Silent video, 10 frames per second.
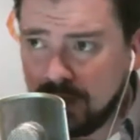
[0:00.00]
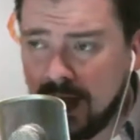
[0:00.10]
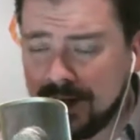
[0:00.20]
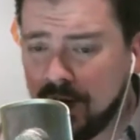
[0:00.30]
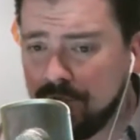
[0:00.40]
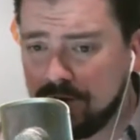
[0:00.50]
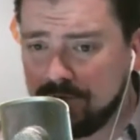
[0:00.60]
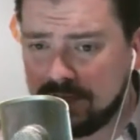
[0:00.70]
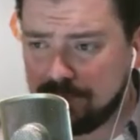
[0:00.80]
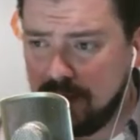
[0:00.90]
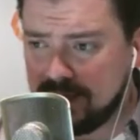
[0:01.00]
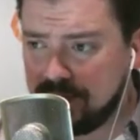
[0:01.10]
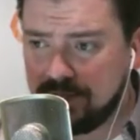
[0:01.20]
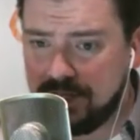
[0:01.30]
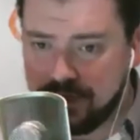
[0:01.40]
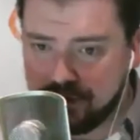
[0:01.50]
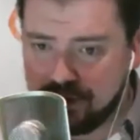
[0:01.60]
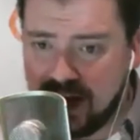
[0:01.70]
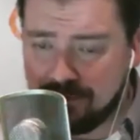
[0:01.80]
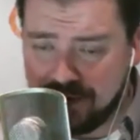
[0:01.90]
I know that's basically going to
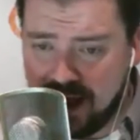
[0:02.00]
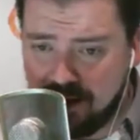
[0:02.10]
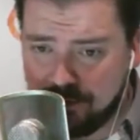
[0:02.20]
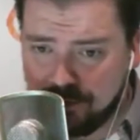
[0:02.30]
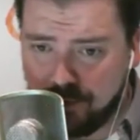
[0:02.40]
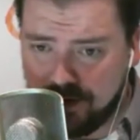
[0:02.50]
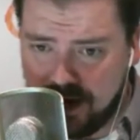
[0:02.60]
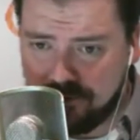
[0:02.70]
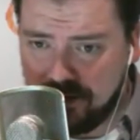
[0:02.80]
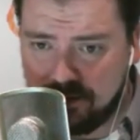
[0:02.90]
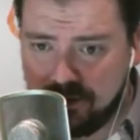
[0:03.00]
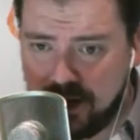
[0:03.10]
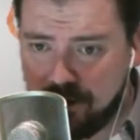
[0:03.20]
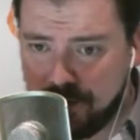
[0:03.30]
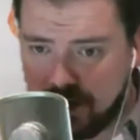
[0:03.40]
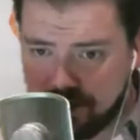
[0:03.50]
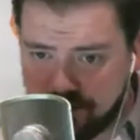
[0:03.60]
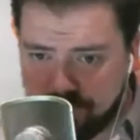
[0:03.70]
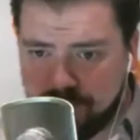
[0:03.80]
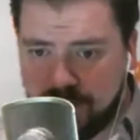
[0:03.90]
stop now between now and the end of the year
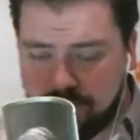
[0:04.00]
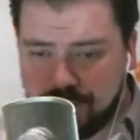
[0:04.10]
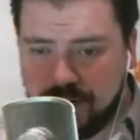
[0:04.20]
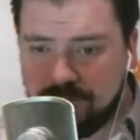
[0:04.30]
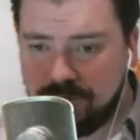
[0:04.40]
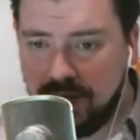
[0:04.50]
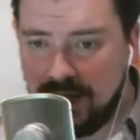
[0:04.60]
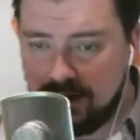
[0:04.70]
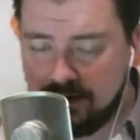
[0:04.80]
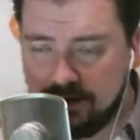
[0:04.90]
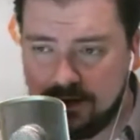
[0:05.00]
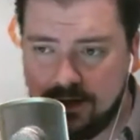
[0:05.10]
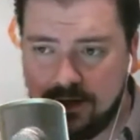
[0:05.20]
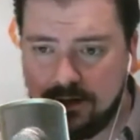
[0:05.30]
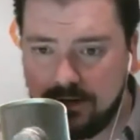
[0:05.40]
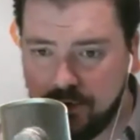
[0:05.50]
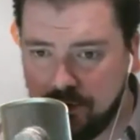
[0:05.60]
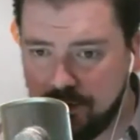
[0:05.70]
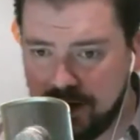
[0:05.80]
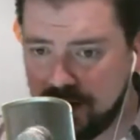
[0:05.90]
because of, you know, Jeff Flake and
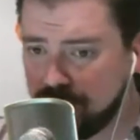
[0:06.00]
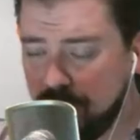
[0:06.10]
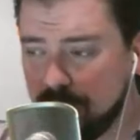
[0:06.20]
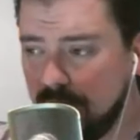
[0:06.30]
doing what he's doing.